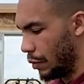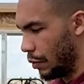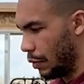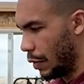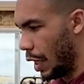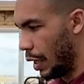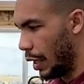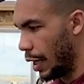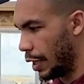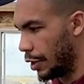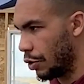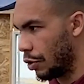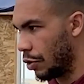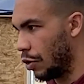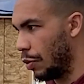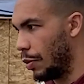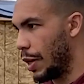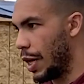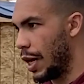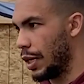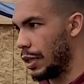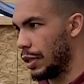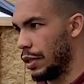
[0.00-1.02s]
electrical
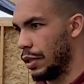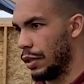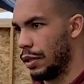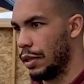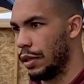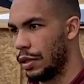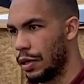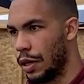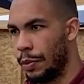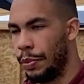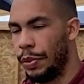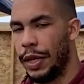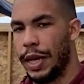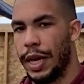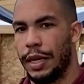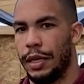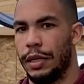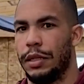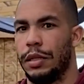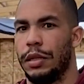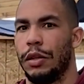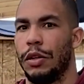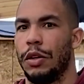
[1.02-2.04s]
box is because our plan
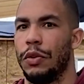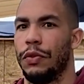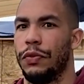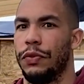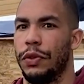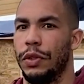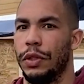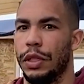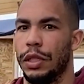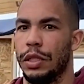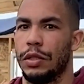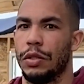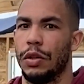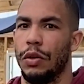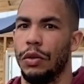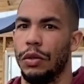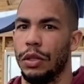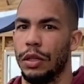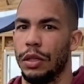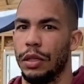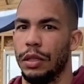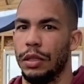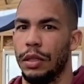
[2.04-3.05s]
is to go fully
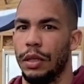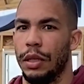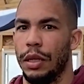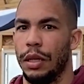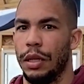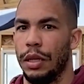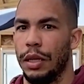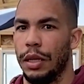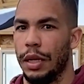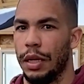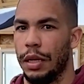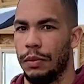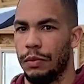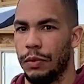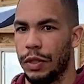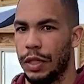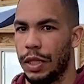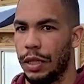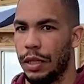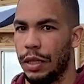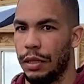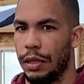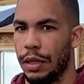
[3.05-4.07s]
solar
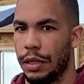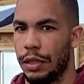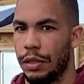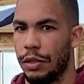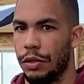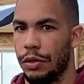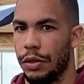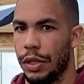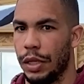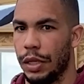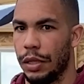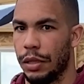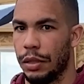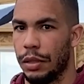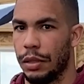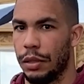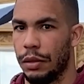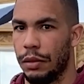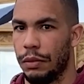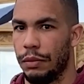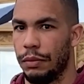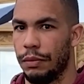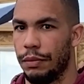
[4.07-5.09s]
within the next 2 years.
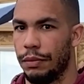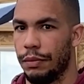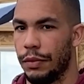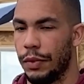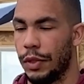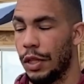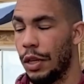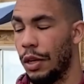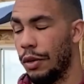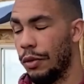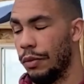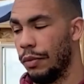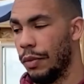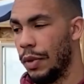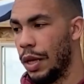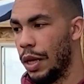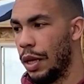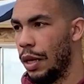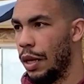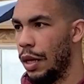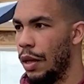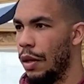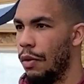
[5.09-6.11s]
So
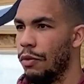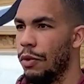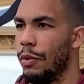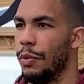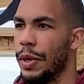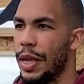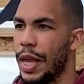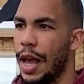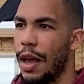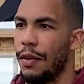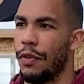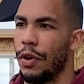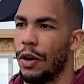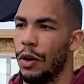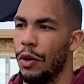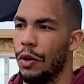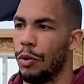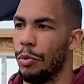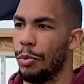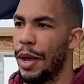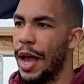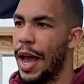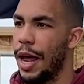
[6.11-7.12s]
when we have our
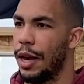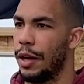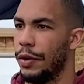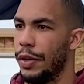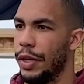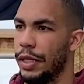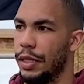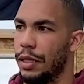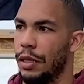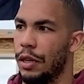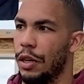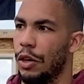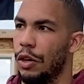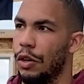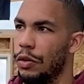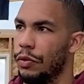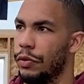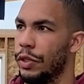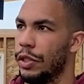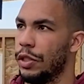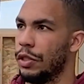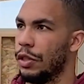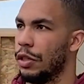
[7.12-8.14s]
own batteries and our own
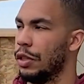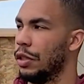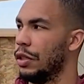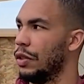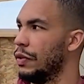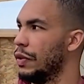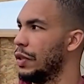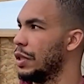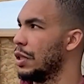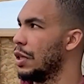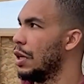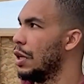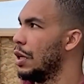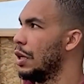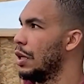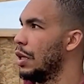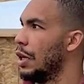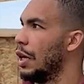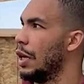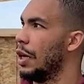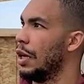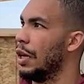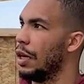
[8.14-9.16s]
reserves,
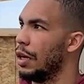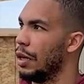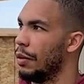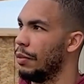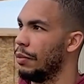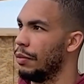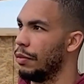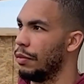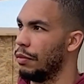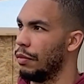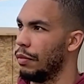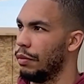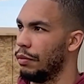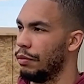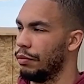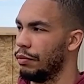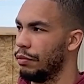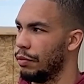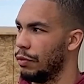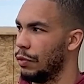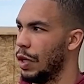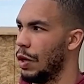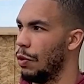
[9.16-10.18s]

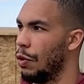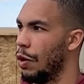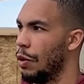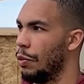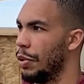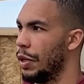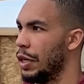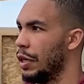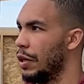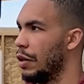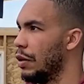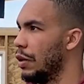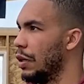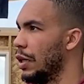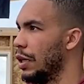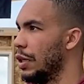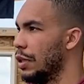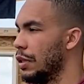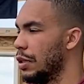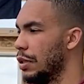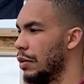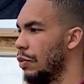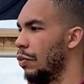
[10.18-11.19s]
it won't be nearly
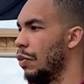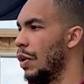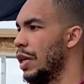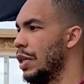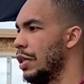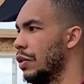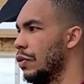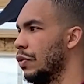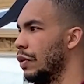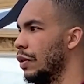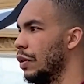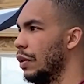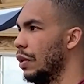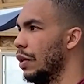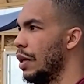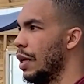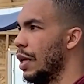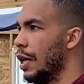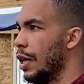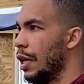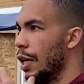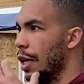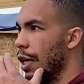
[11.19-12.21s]
as wasteful
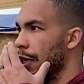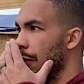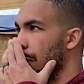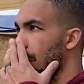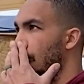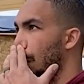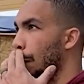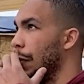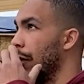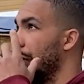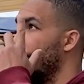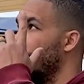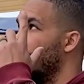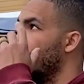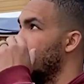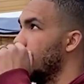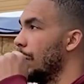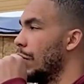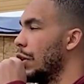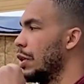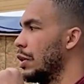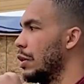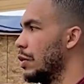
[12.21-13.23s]
as when we need to
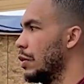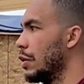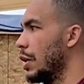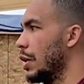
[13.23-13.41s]
run those